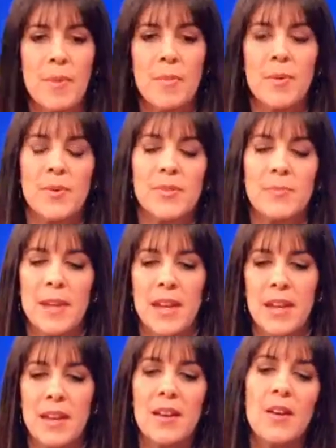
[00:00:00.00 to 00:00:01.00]
remember was
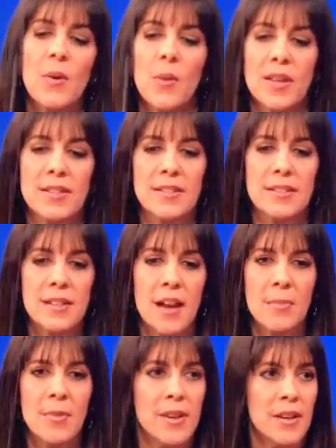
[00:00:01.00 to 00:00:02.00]
being wheeled into the
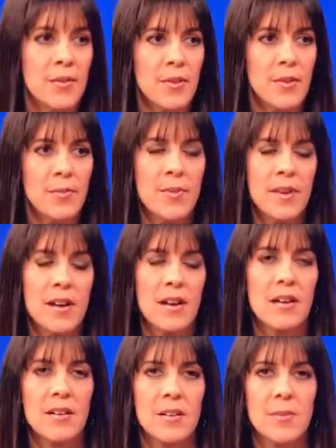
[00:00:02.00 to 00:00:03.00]
operating room,
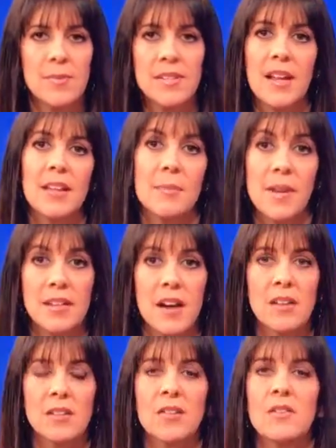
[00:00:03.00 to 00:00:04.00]
telling my
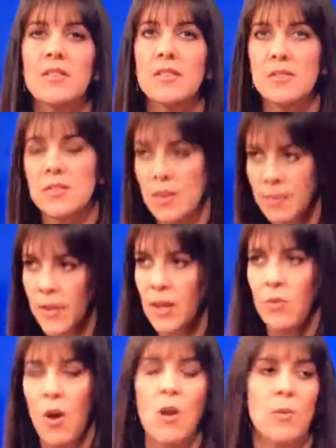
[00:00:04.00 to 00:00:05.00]
doctor, there's something
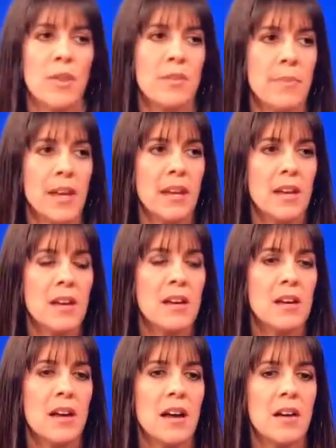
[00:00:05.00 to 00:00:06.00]
wrong with me.
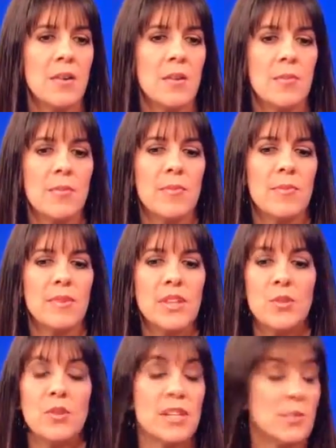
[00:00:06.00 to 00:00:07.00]

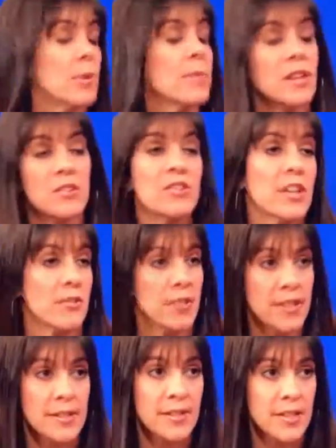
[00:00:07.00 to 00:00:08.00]
You need to put me under general
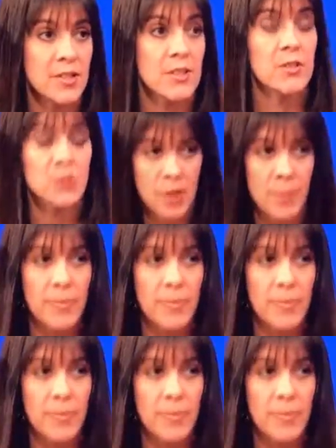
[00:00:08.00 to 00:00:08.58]
anesthesia, there's